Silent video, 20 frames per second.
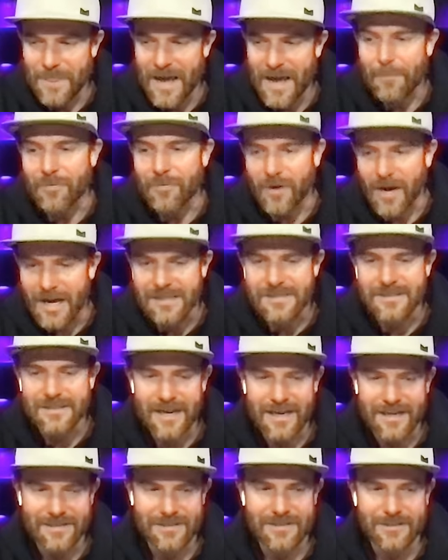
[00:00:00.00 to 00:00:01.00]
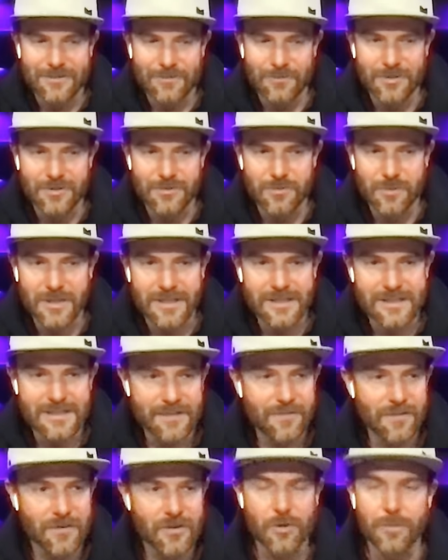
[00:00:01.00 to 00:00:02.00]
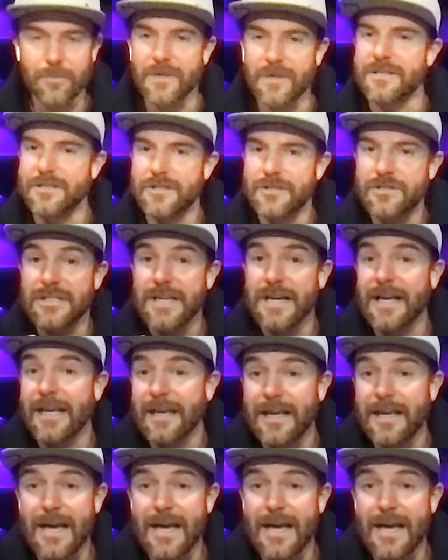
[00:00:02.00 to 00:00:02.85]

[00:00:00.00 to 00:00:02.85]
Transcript: that process was really difficult because you second